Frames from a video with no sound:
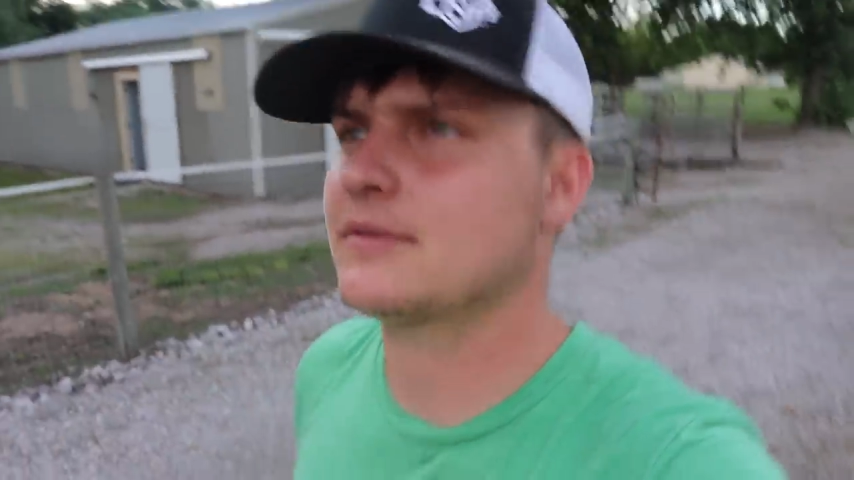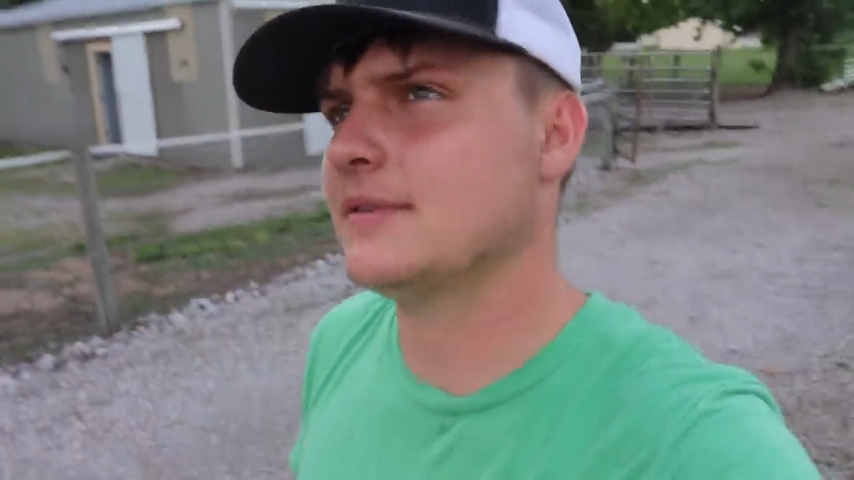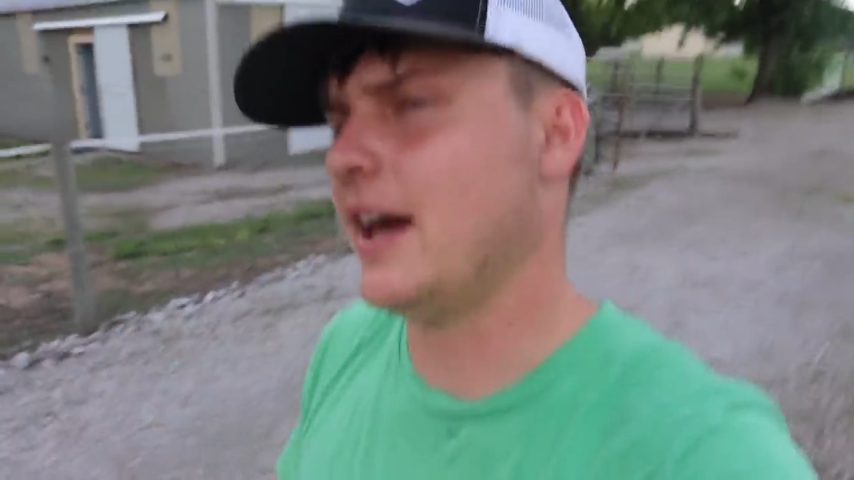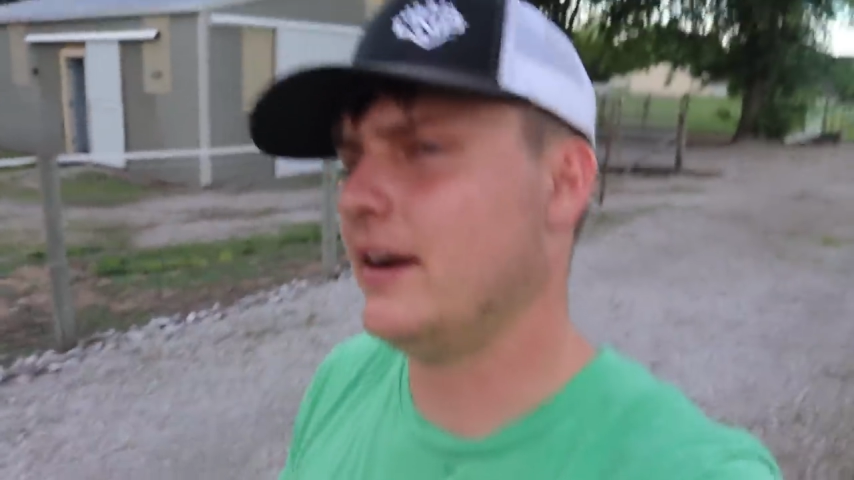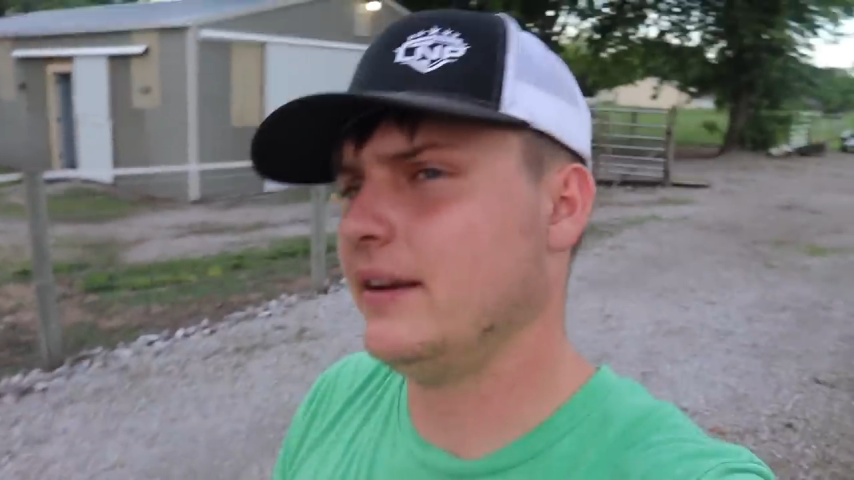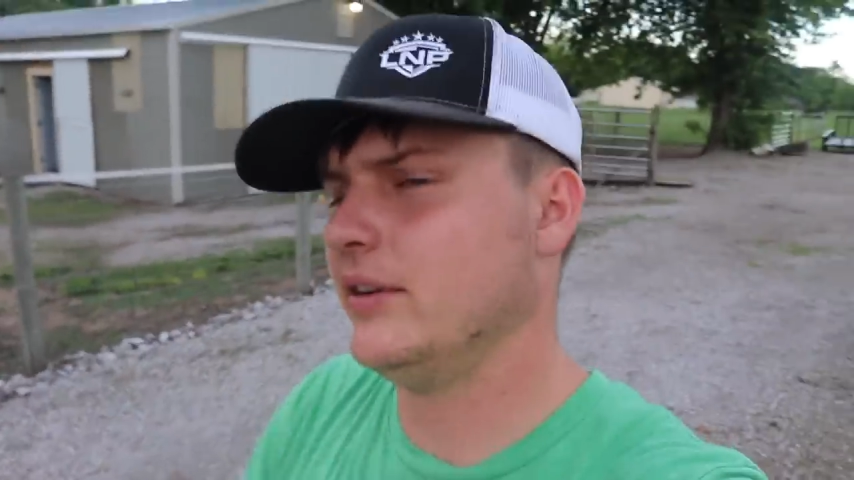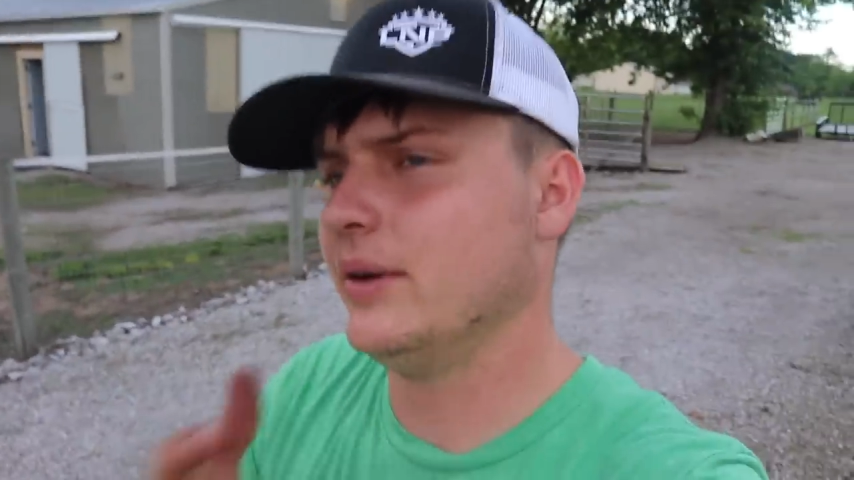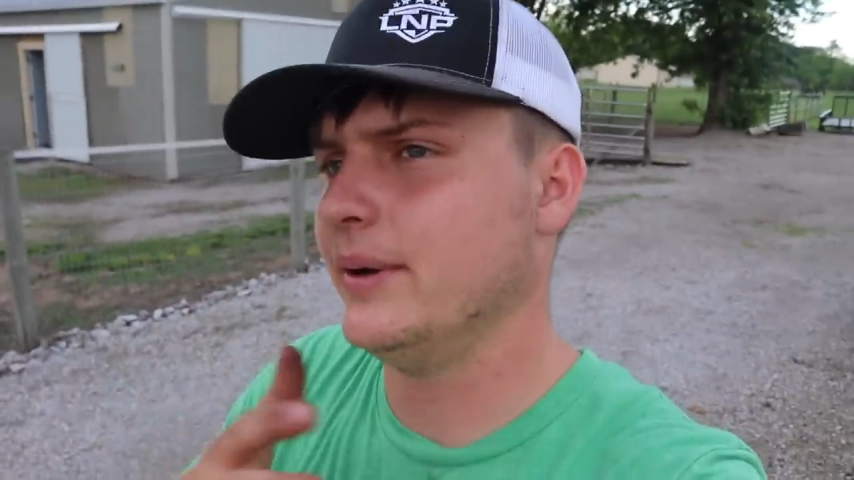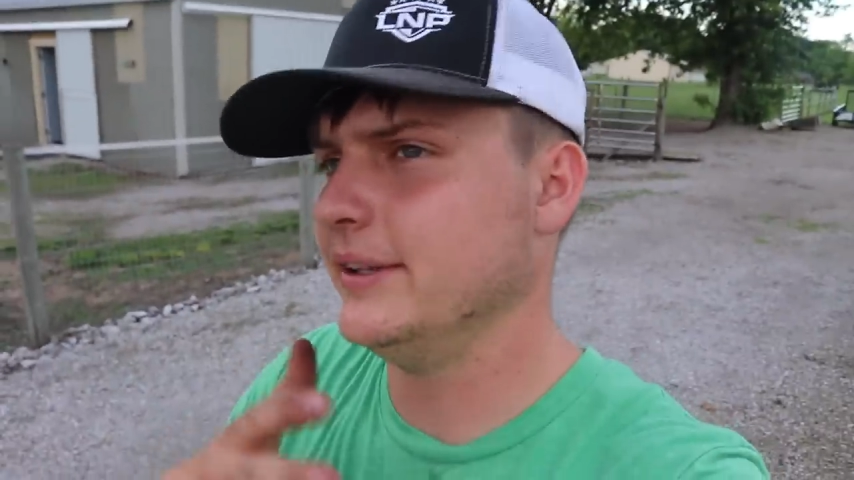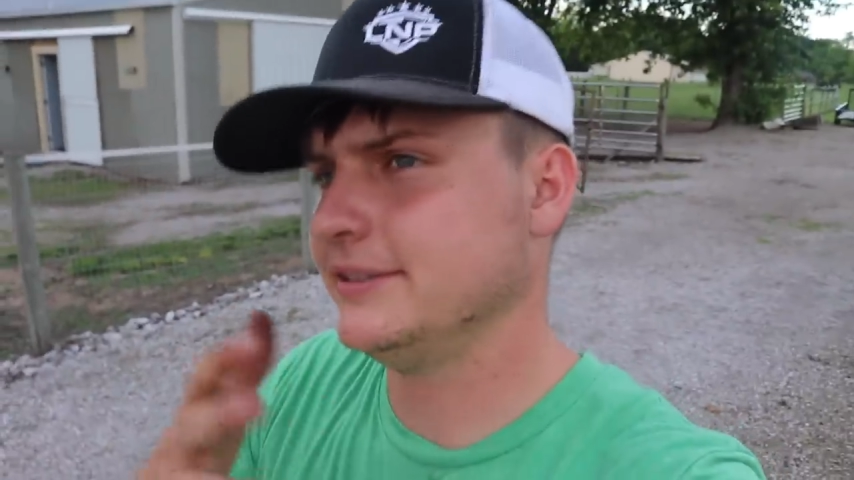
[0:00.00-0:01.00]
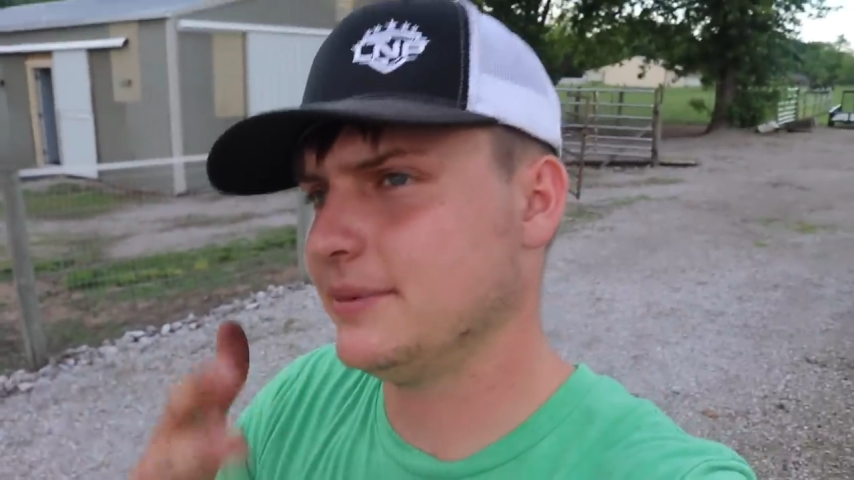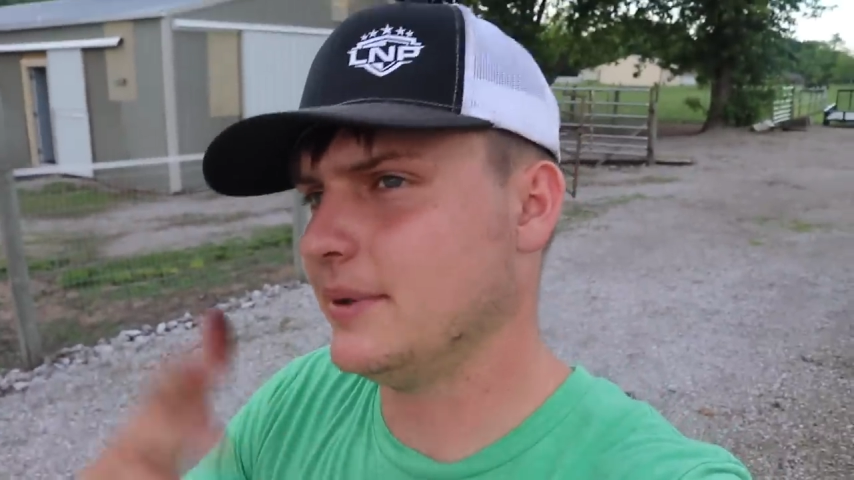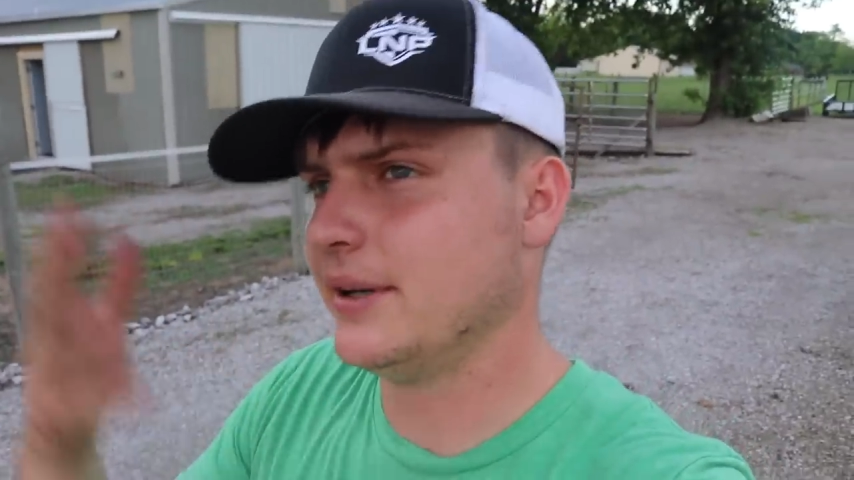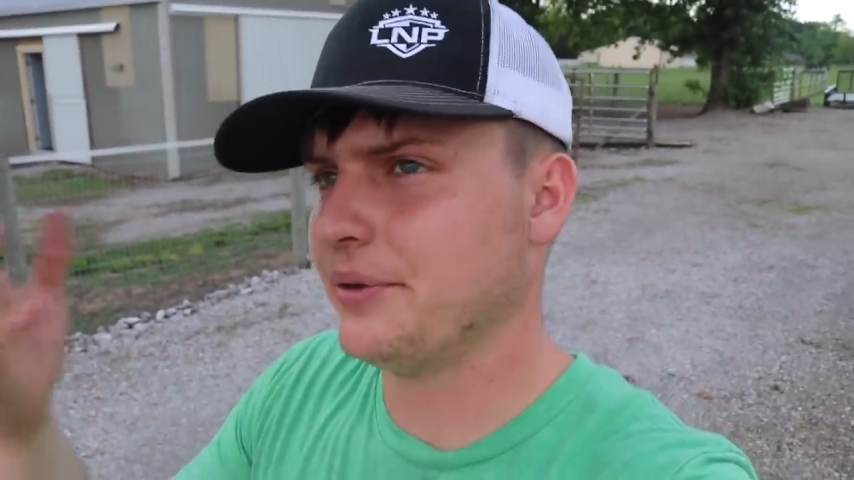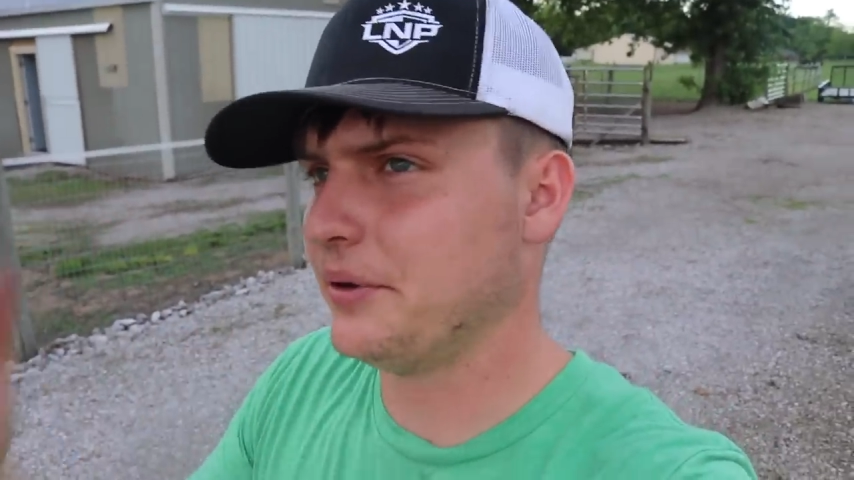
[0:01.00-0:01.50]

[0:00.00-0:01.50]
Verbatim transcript: I don't even know what it is, twenty or